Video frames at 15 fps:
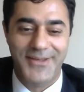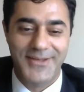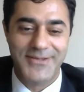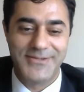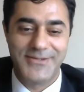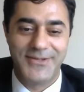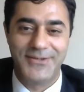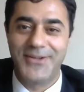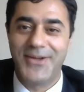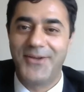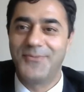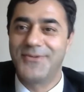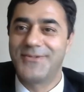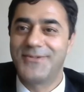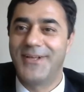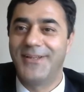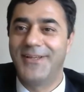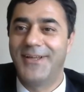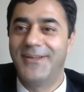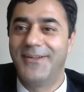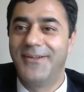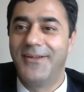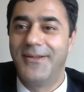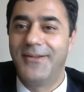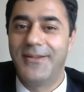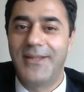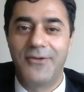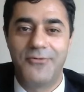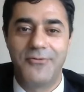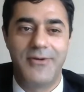Eastern time, inshallah.
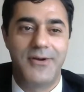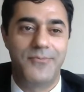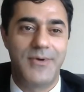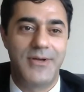Thank you very